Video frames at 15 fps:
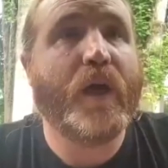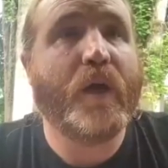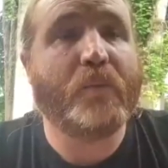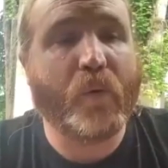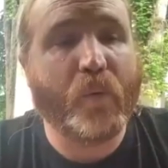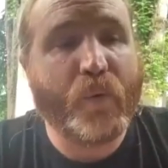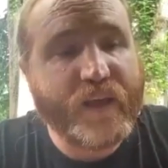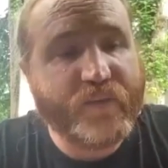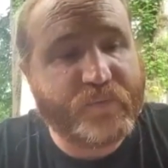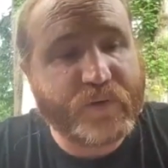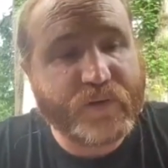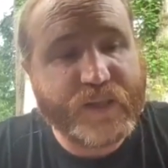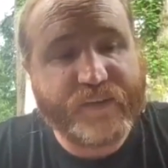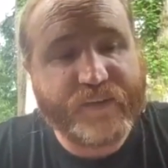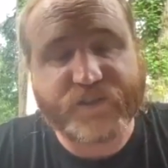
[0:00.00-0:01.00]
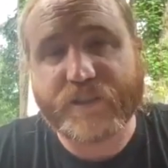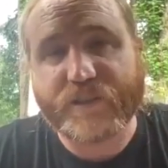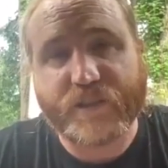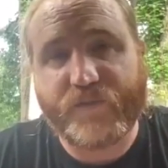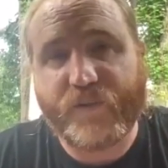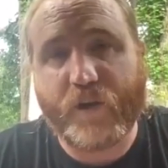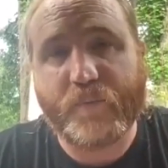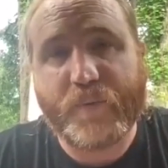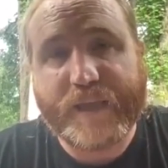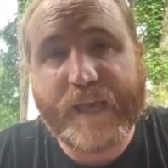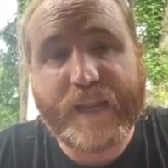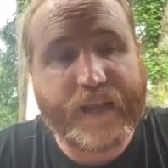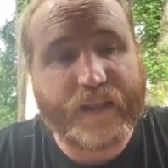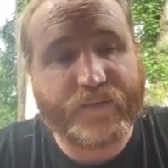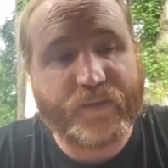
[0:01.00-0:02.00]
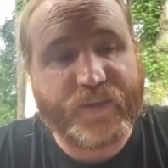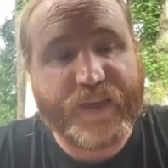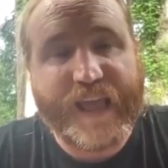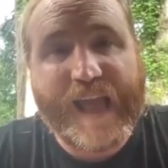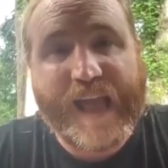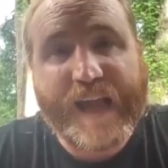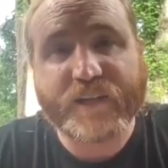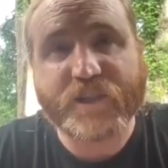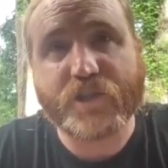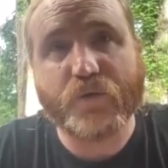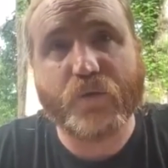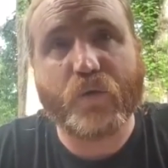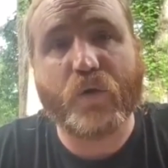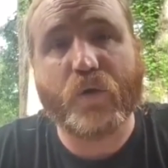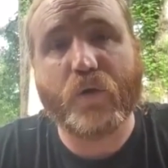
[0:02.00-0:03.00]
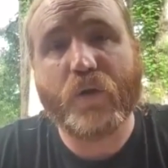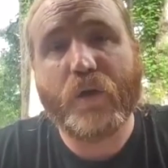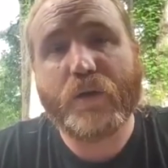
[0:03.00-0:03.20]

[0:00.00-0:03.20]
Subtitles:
But we have believed since the very beginning that the actual